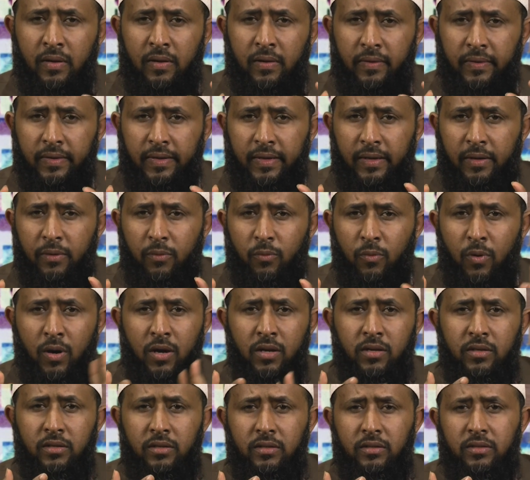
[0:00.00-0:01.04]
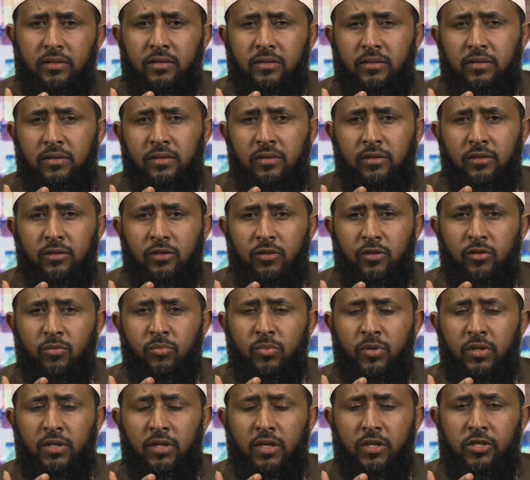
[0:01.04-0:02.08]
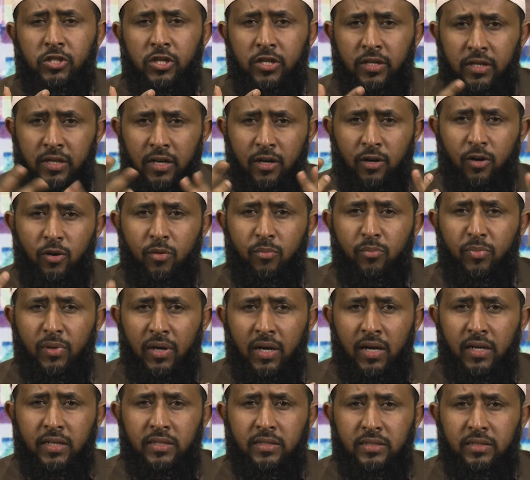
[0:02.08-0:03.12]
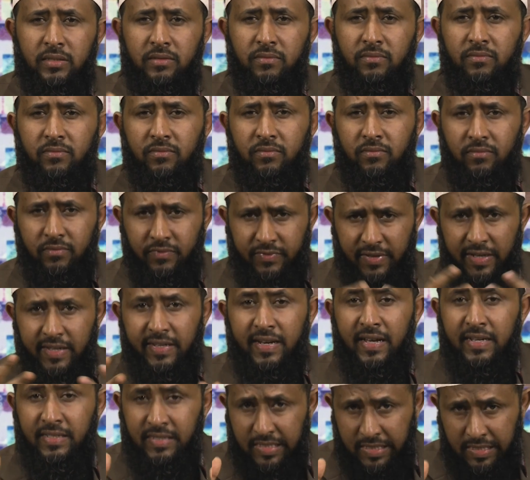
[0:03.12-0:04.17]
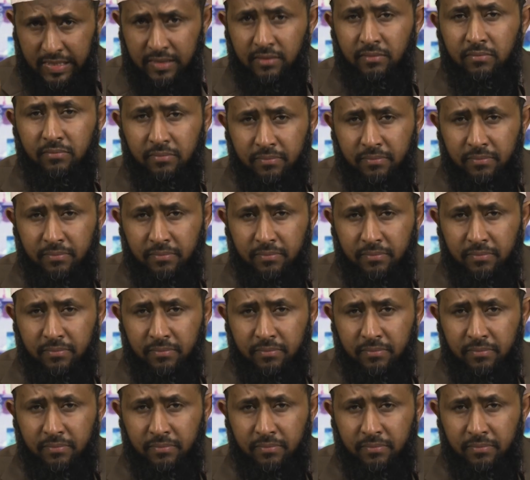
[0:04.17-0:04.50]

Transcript: Okay, one could be a Sharia compliant financing.